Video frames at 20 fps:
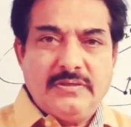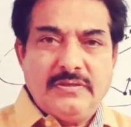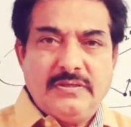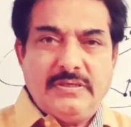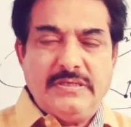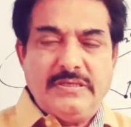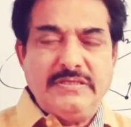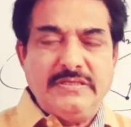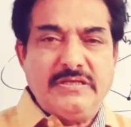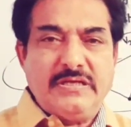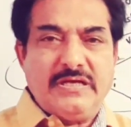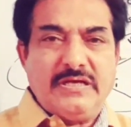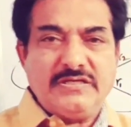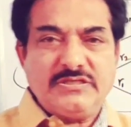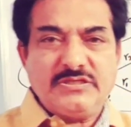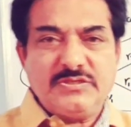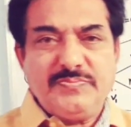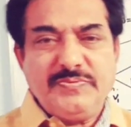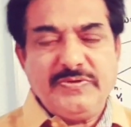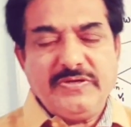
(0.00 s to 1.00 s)
In the
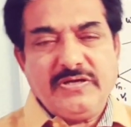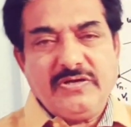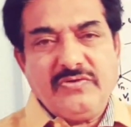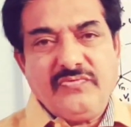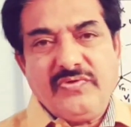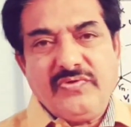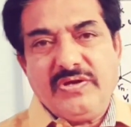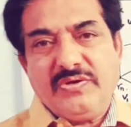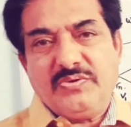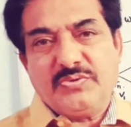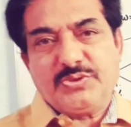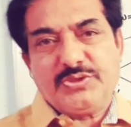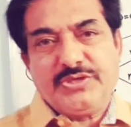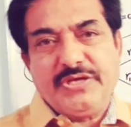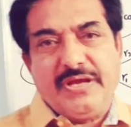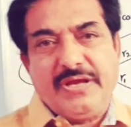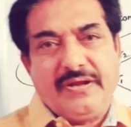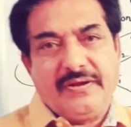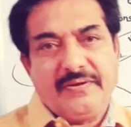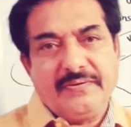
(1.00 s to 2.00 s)
last period, we have
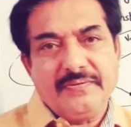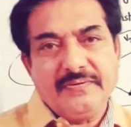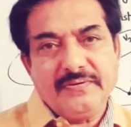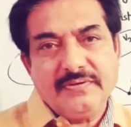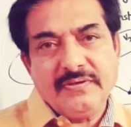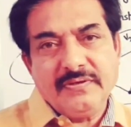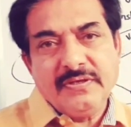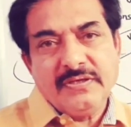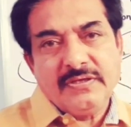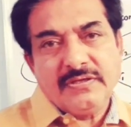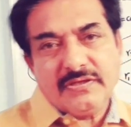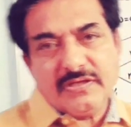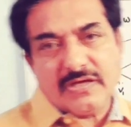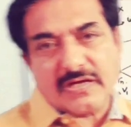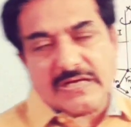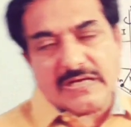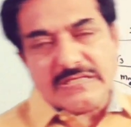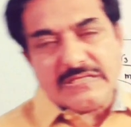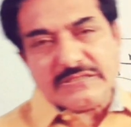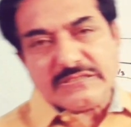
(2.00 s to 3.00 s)
seen
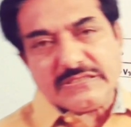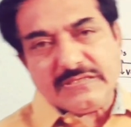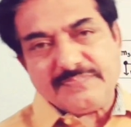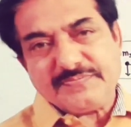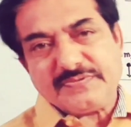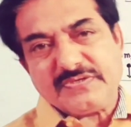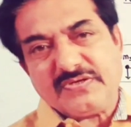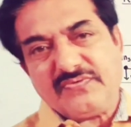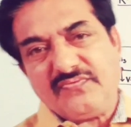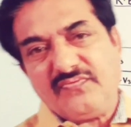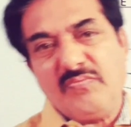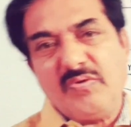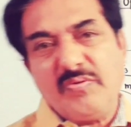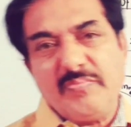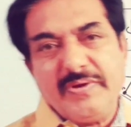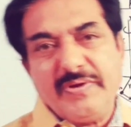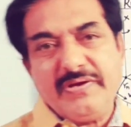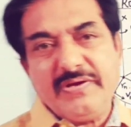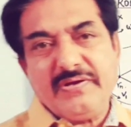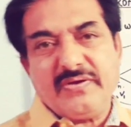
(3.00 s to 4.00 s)
the concept of
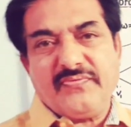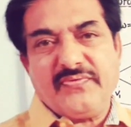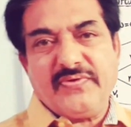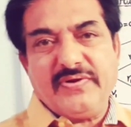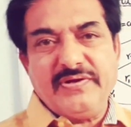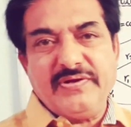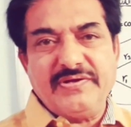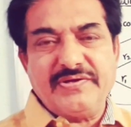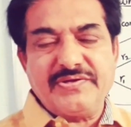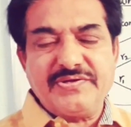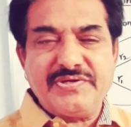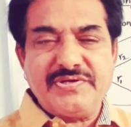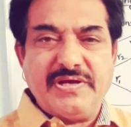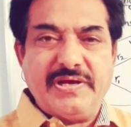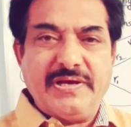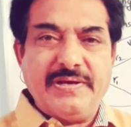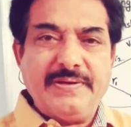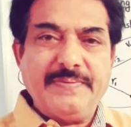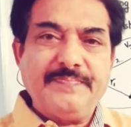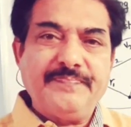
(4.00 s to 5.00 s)
moment of
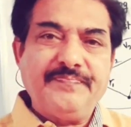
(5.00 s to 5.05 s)
inertia